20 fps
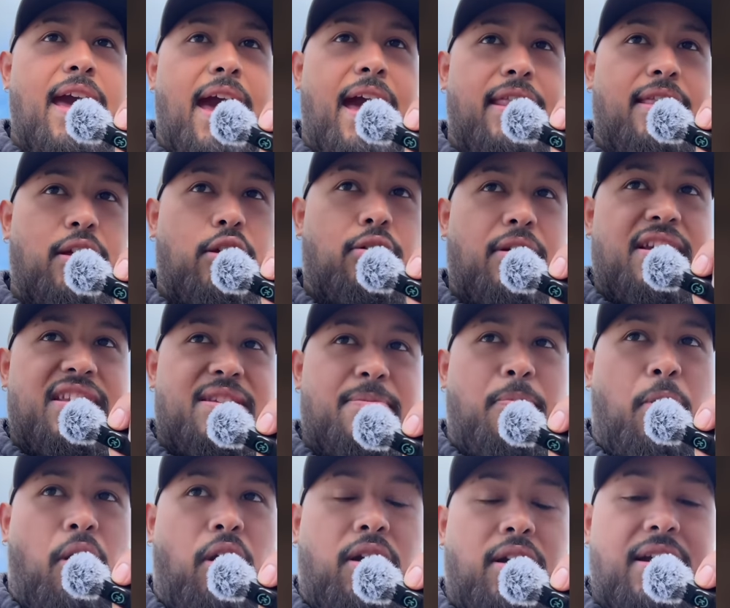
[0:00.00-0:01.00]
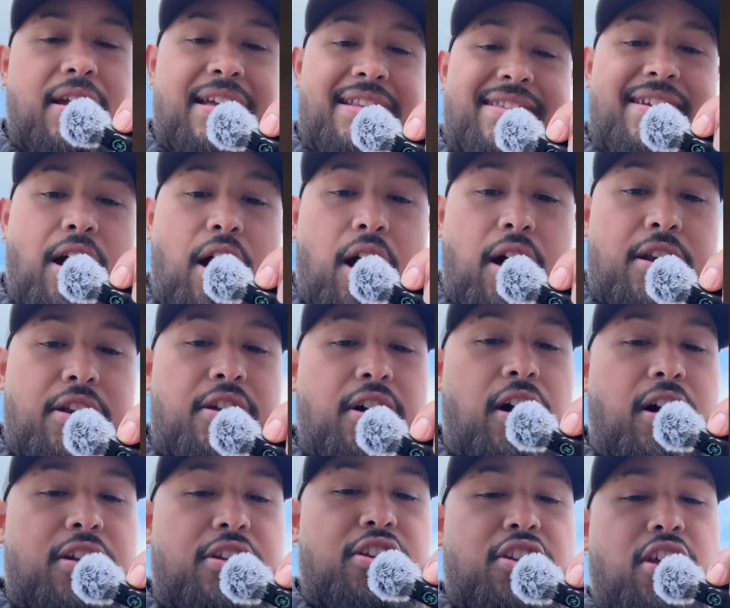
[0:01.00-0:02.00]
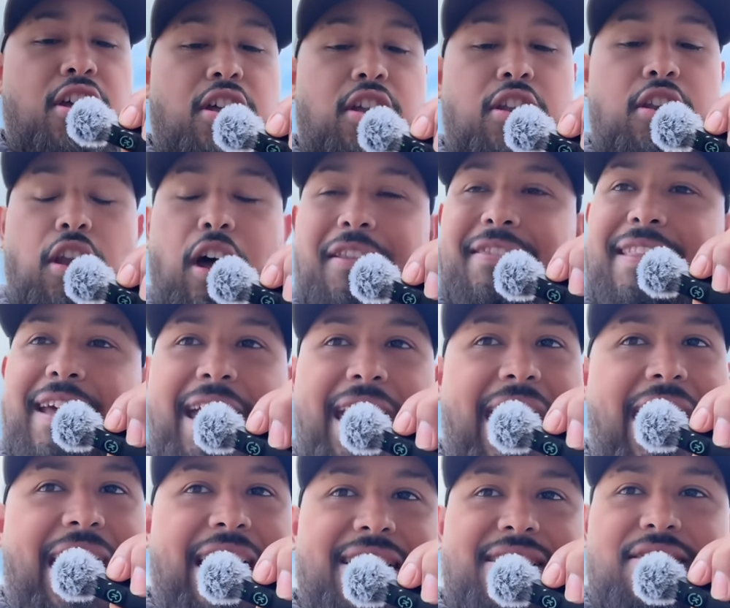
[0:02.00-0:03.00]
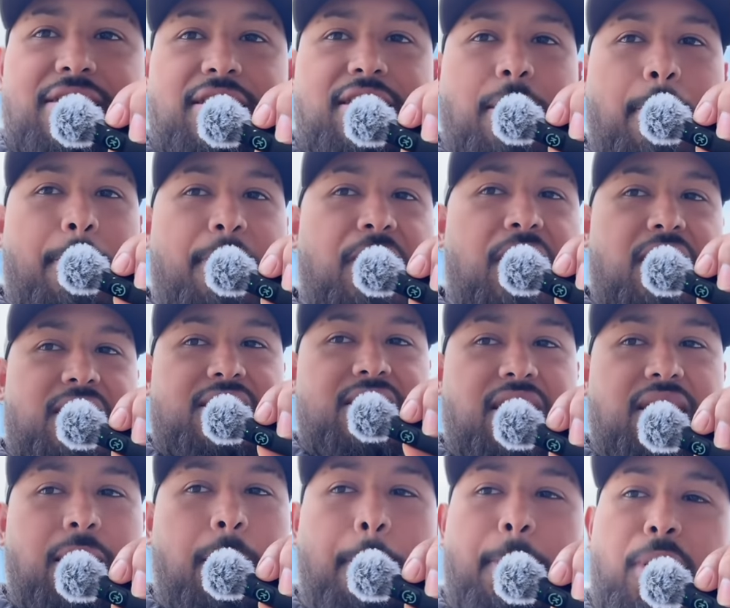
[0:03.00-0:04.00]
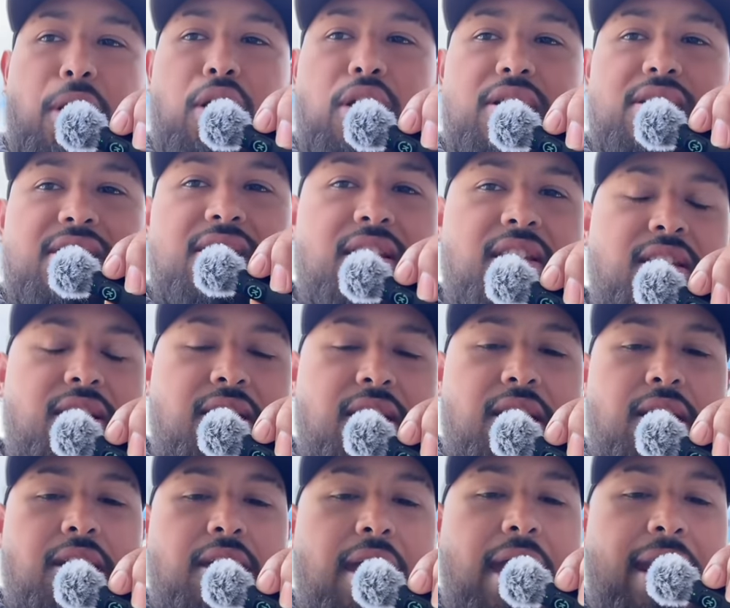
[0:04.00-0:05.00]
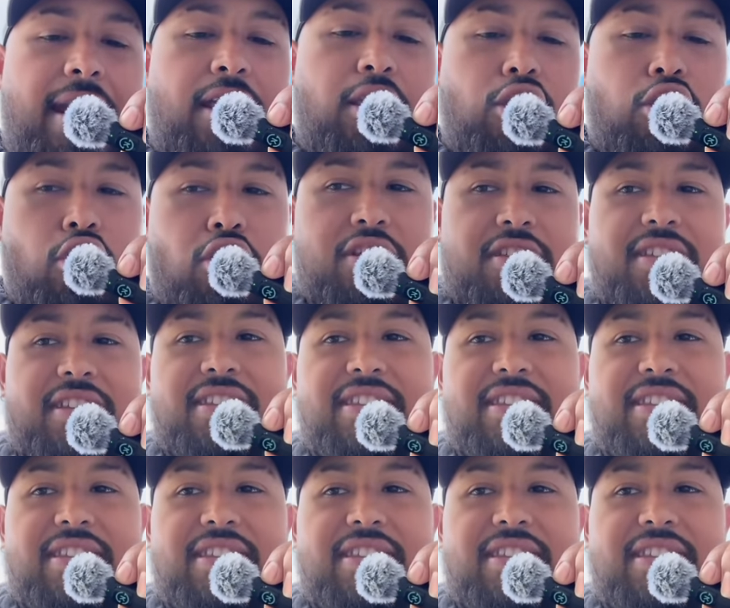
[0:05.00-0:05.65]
And the crazy part, it's untouched. Not the ants, not the bugs, not the birds. And it looks